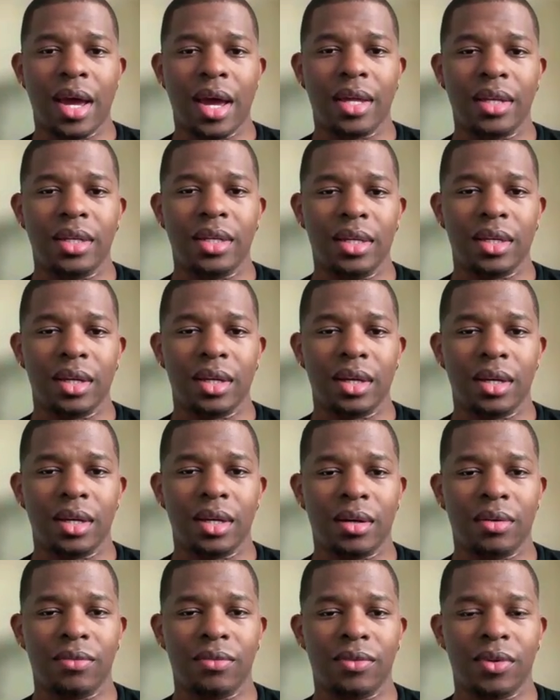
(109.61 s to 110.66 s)
idea
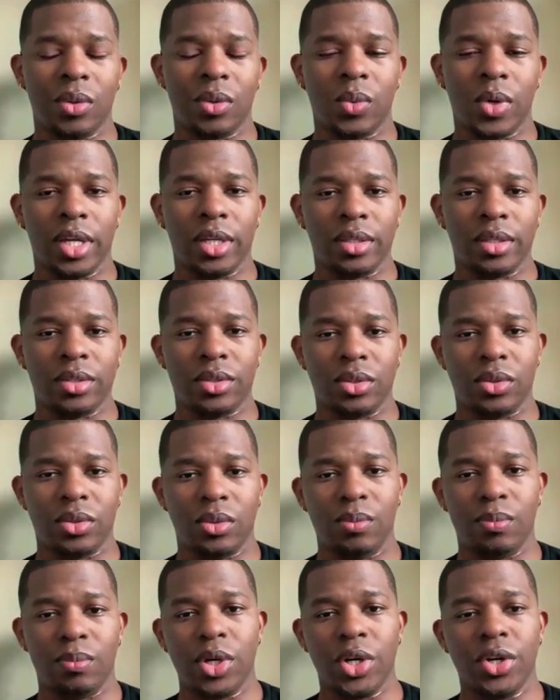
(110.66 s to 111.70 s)
of a way
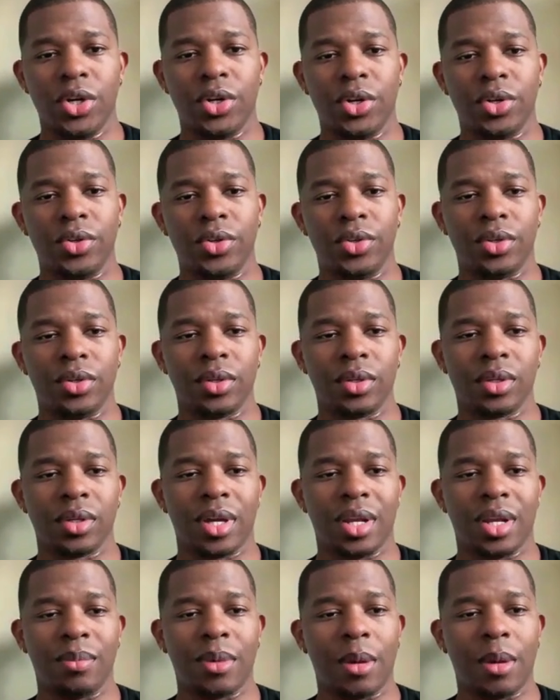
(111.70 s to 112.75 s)
to merge
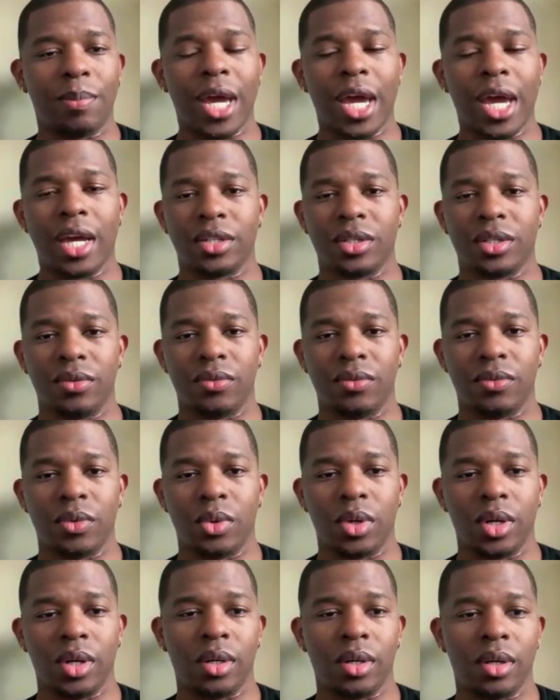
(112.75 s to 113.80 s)
kind of my passion
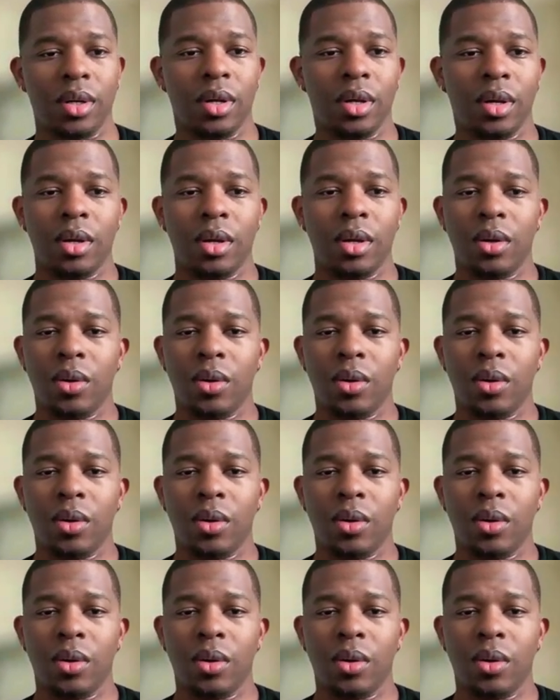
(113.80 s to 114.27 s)
for